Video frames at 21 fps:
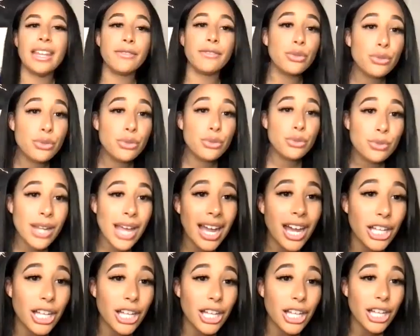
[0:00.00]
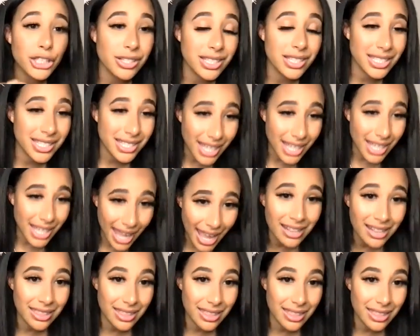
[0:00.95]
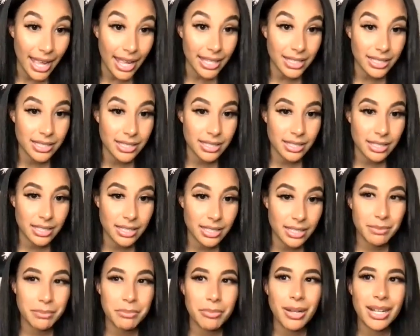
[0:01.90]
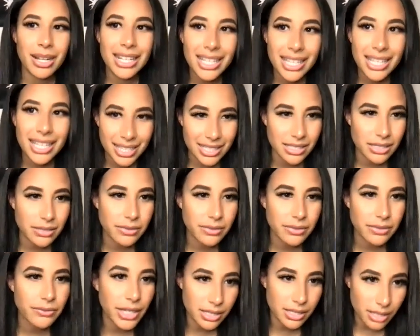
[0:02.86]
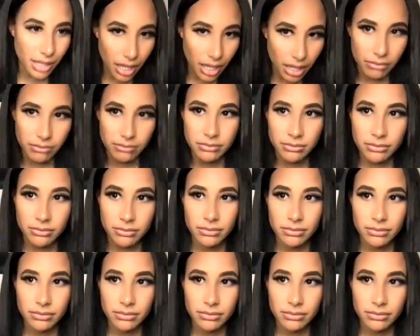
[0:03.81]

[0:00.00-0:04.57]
And if you do not understand that, please fix up.